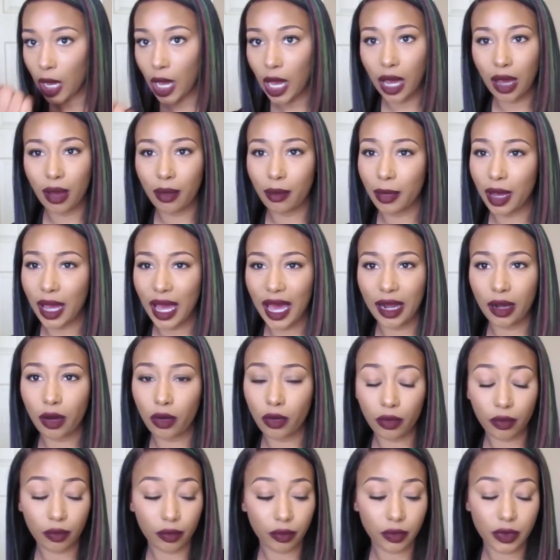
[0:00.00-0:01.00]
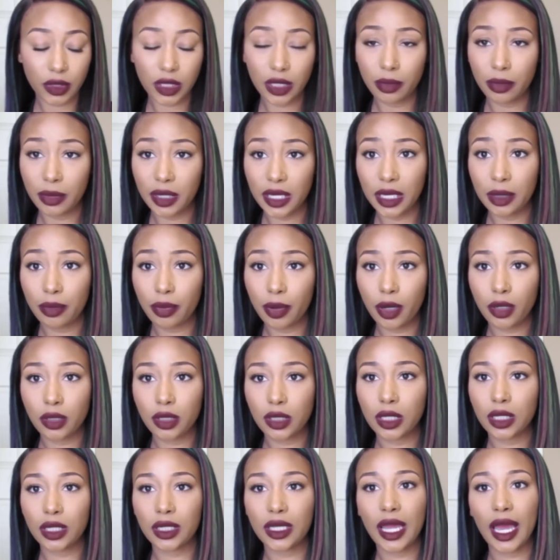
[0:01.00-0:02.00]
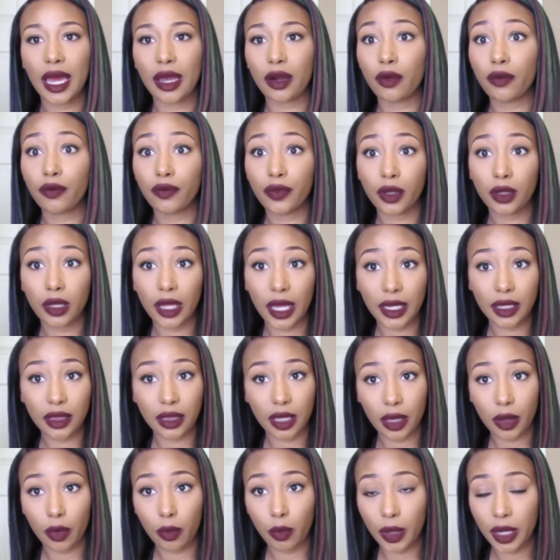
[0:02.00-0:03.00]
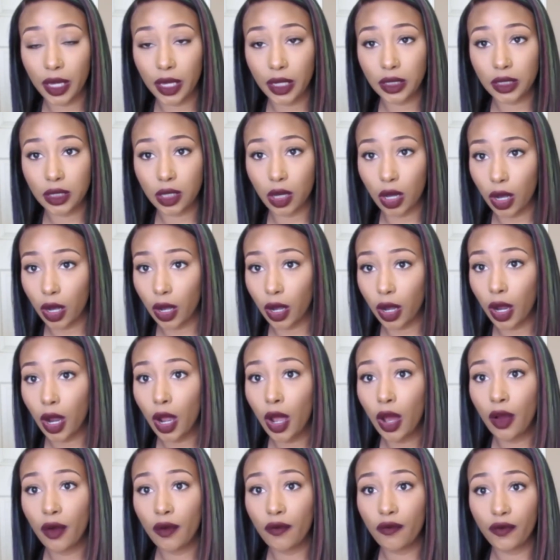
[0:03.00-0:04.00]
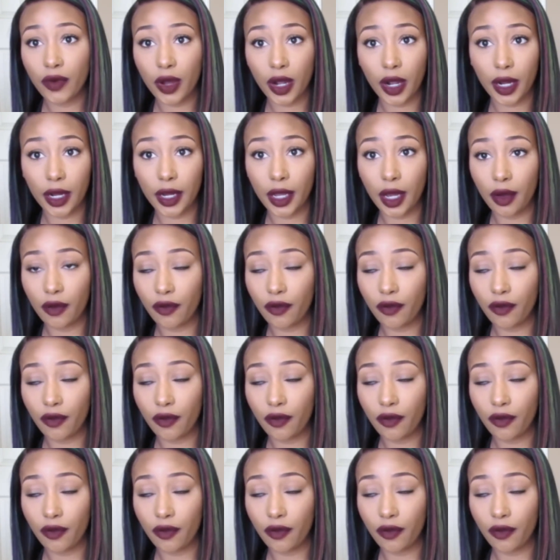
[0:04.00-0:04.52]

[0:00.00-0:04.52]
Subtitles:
to me personally I don't feel like their wigs are very